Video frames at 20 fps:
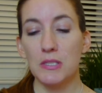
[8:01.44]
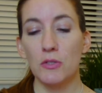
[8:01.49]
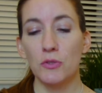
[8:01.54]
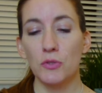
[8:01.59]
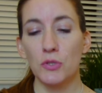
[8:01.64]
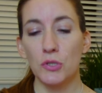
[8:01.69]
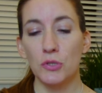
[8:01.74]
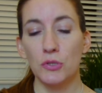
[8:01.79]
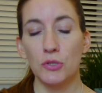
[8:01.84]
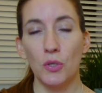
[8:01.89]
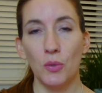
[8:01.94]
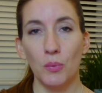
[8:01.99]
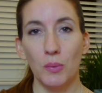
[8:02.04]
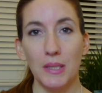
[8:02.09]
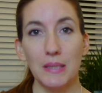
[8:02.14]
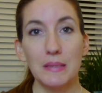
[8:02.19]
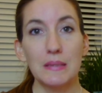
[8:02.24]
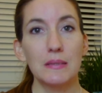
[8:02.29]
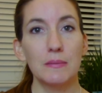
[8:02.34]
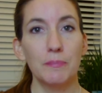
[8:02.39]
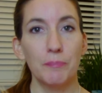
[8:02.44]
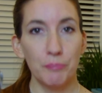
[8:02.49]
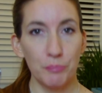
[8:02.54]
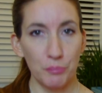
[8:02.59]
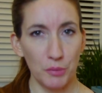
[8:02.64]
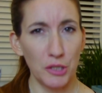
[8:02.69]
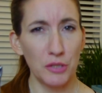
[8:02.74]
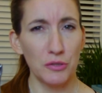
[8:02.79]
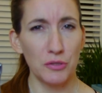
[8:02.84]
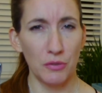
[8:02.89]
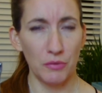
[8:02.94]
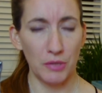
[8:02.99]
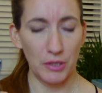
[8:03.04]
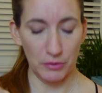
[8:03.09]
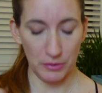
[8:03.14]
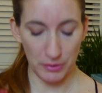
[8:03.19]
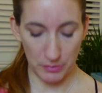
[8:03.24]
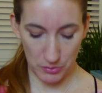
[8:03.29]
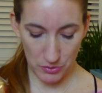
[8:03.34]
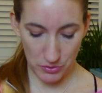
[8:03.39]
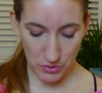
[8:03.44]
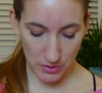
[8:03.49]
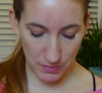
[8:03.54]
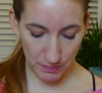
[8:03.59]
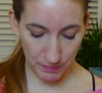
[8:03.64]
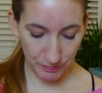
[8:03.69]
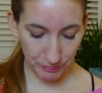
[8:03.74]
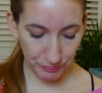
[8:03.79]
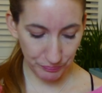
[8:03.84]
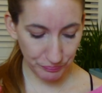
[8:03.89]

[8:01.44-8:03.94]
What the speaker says: is longer than 2 weeks, bring your toenail clippers.